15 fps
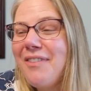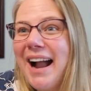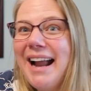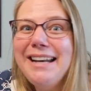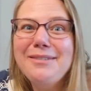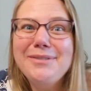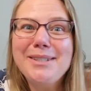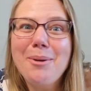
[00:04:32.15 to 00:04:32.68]

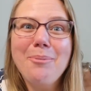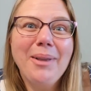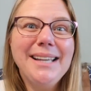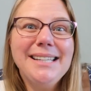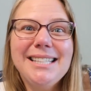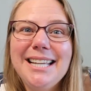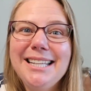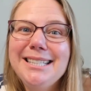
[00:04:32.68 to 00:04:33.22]
find if
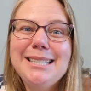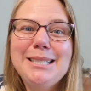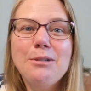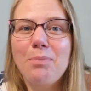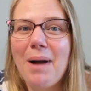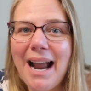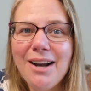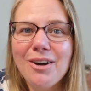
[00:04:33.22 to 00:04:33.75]
someplace
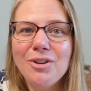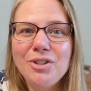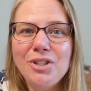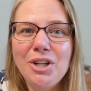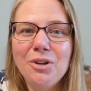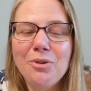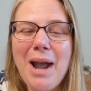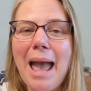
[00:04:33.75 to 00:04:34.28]
inspires
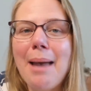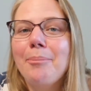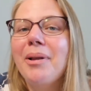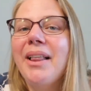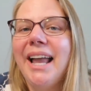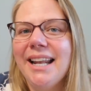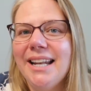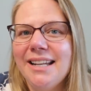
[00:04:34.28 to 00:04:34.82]
you, and
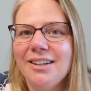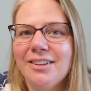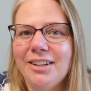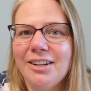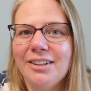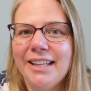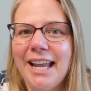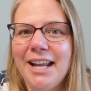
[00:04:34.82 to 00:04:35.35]
plan it a
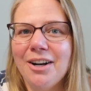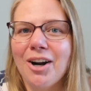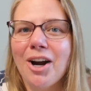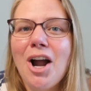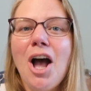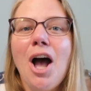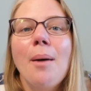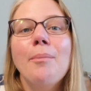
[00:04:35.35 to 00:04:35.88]
little later.